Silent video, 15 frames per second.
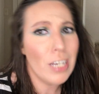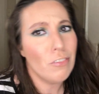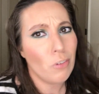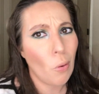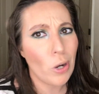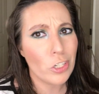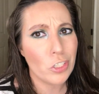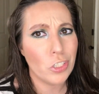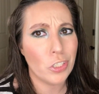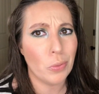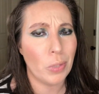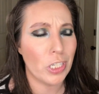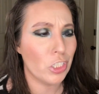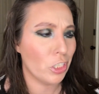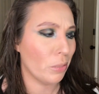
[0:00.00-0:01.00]
of course you should
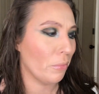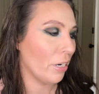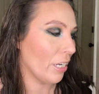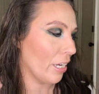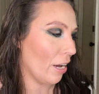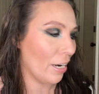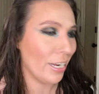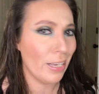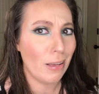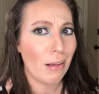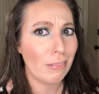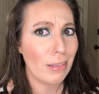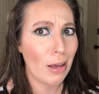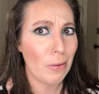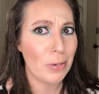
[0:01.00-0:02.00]
waste your money on it.
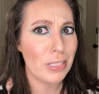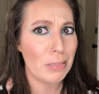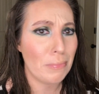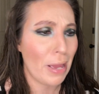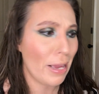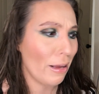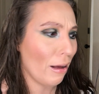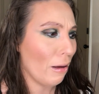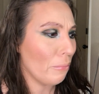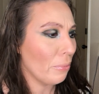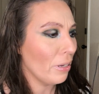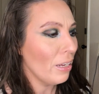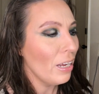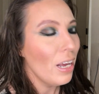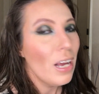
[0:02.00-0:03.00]
Hello, it's makeup.